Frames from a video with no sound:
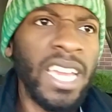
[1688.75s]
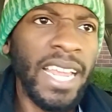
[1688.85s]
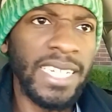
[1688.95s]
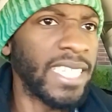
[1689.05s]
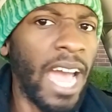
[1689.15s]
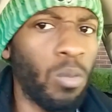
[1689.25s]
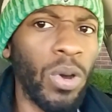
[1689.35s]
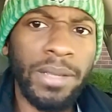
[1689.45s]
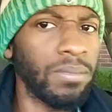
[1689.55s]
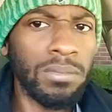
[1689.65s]
That's not
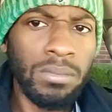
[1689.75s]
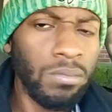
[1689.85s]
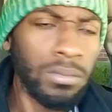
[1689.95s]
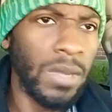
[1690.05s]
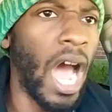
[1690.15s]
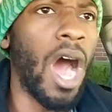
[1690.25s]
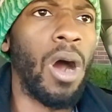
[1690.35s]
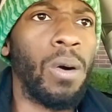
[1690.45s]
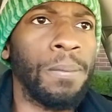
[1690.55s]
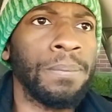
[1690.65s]
what,
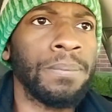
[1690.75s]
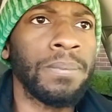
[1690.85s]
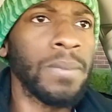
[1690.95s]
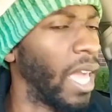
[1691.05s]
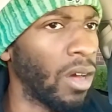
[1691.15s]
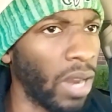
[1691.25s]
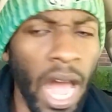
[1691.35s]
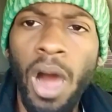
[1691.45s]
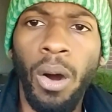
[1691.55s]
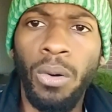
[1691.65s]
no, hell
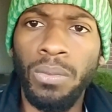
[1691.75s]
no.